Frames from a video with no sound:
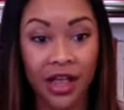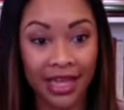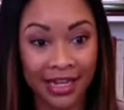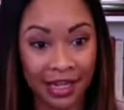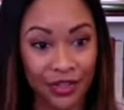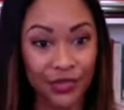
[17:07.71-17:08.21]

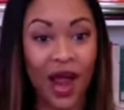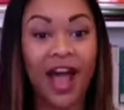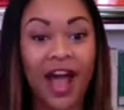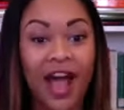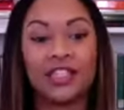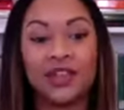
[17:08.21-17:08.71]
like a drive
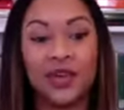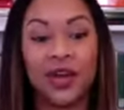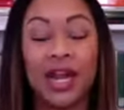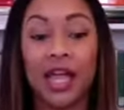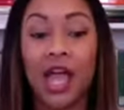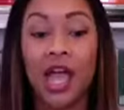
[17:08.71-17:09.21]
in
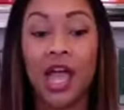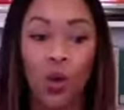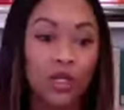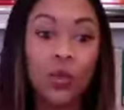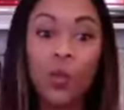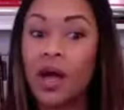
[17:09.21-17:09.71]
screening
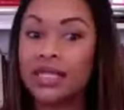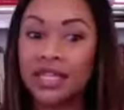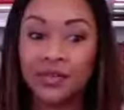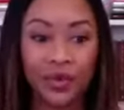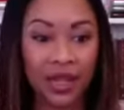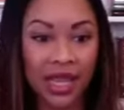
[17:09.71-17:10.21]
which
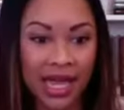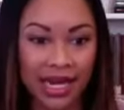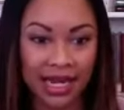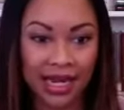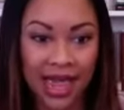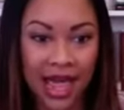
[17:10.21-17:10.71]
wasn't
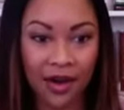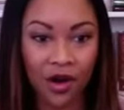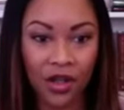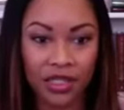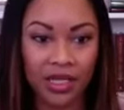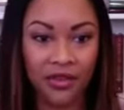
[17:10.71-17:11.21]
related at
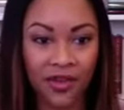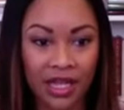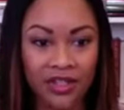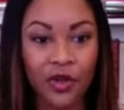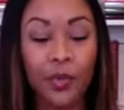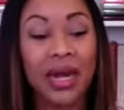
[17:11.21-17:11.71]
all to the
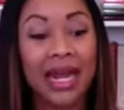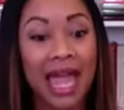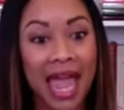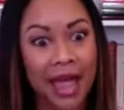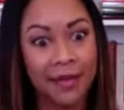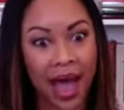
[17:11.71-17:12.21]
festival, but it
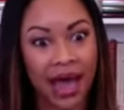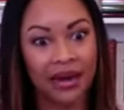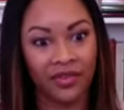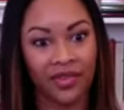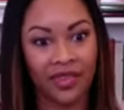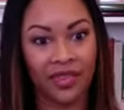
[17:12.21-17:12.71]
came out
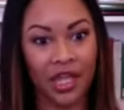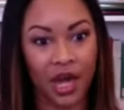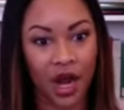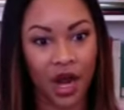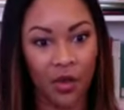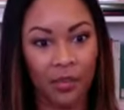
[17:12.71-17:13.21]
of, you know,